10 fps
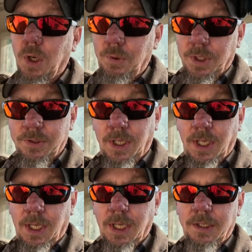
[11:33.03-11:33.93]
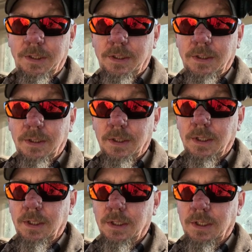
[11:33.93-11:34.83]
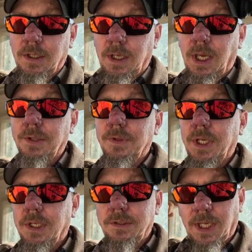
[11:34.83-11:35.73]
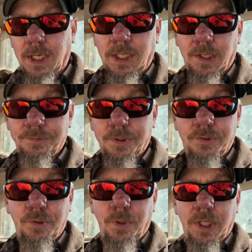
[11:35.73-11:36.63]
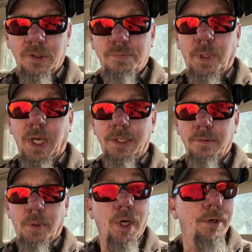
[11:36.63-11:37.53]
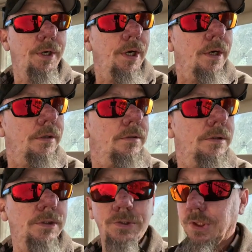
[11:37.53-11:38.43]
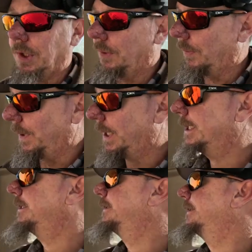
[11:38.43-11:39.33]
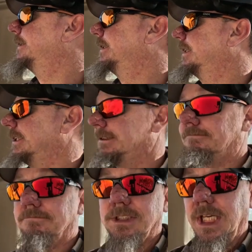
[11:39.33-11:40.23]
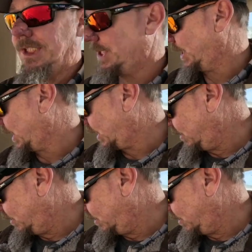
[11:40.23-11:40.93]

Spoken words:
go get the head, and then knock out the 2 acres behind the barn here. So let's go